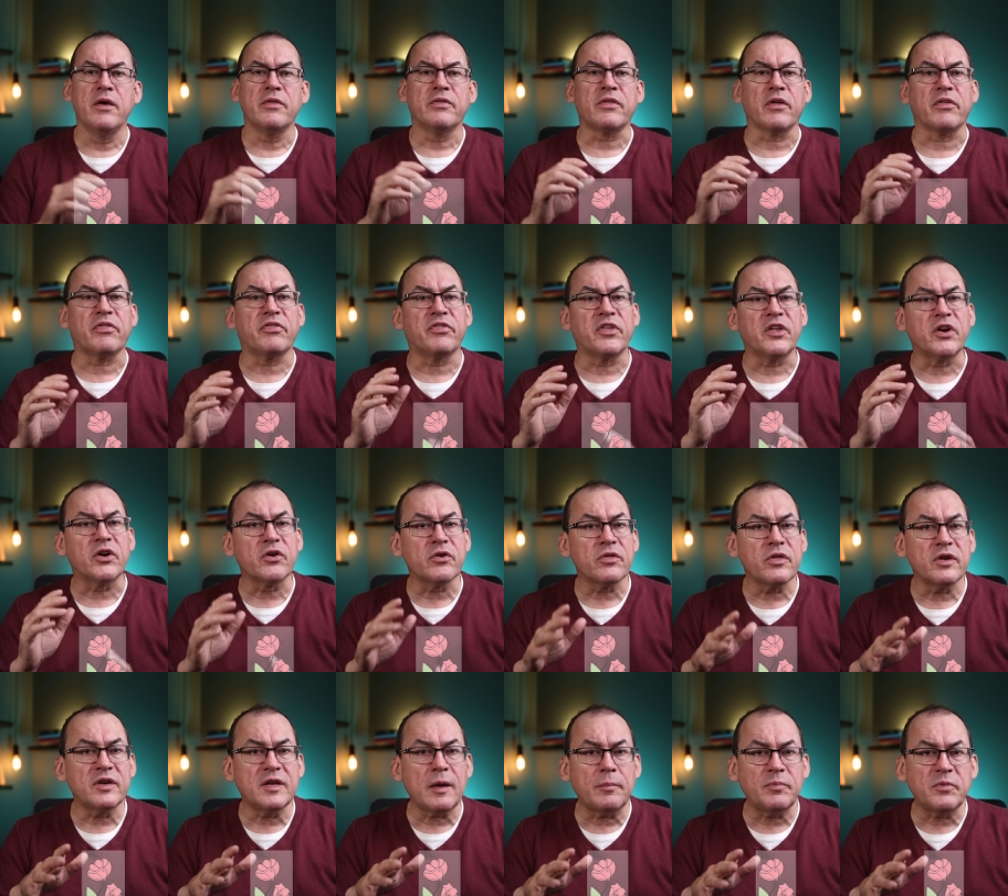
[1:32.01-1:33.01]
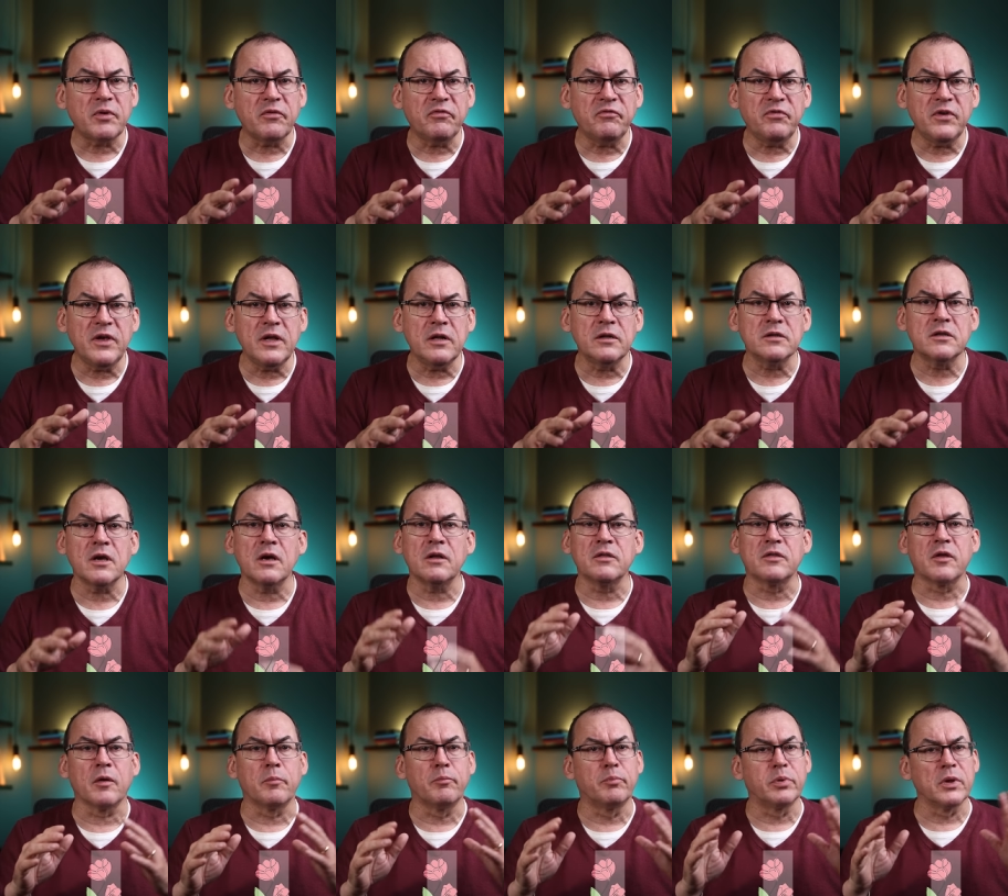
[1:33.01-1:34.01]
The thinner the depth of field,
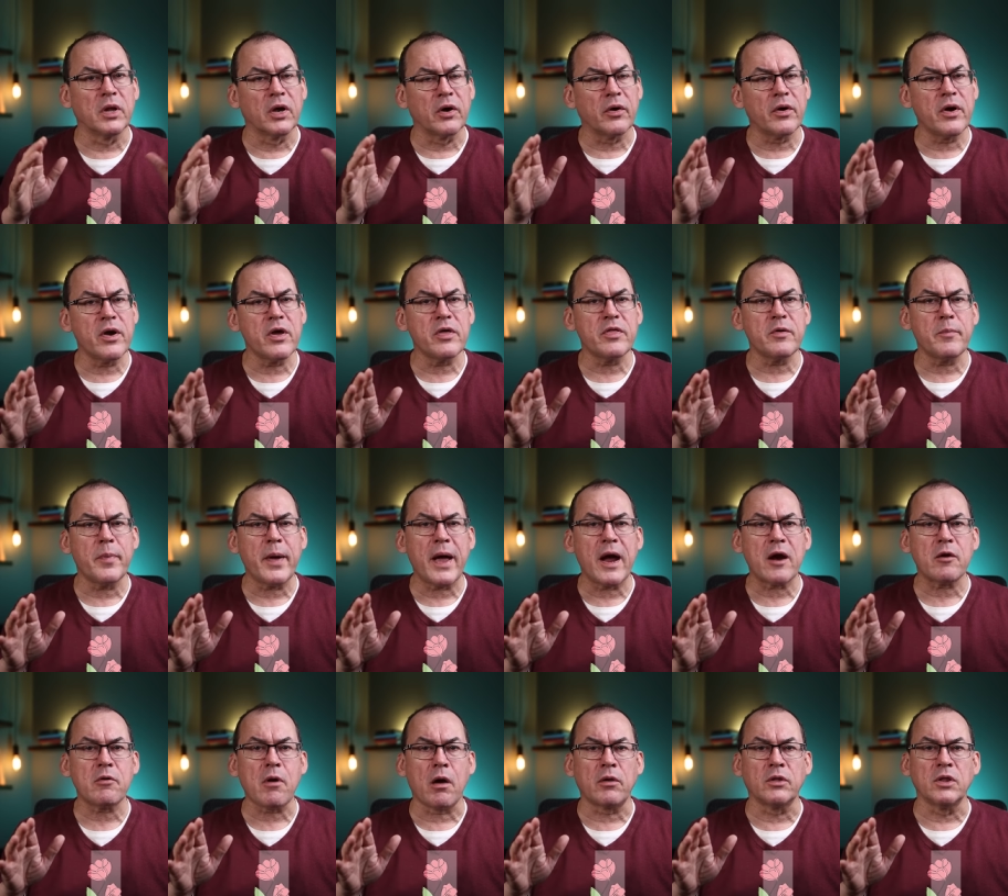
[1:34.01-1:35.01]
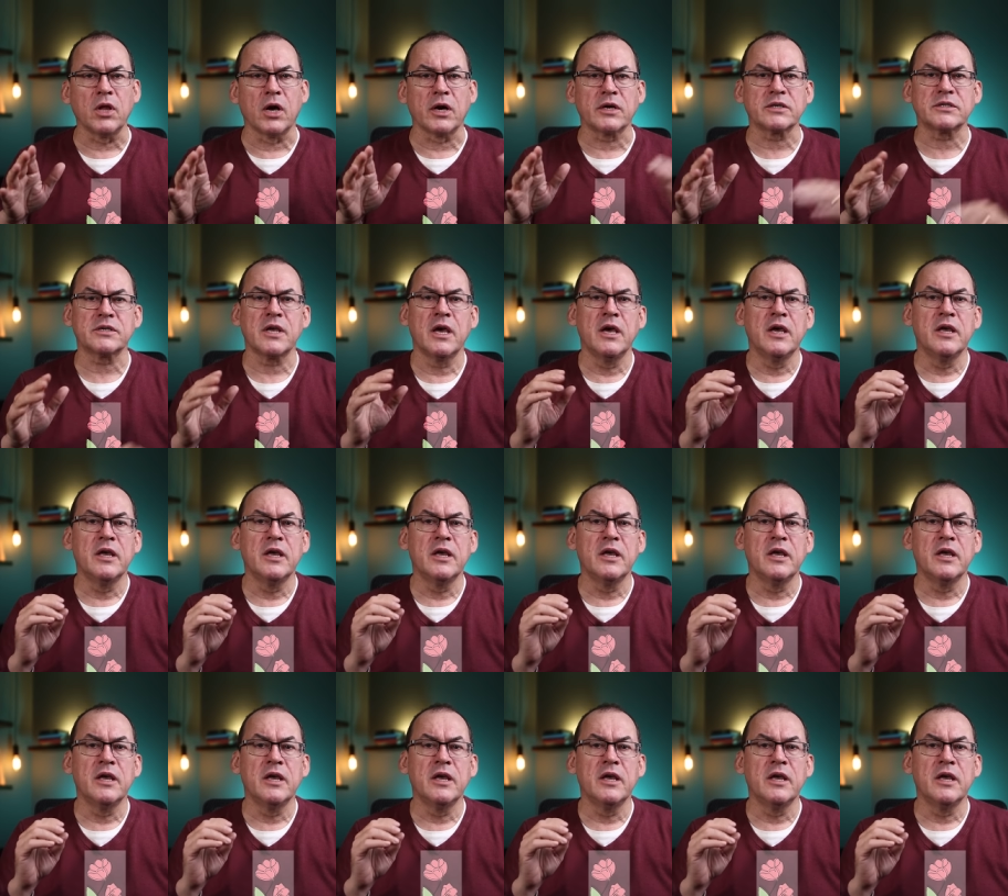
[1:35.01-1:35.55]
the blurrier the background looks.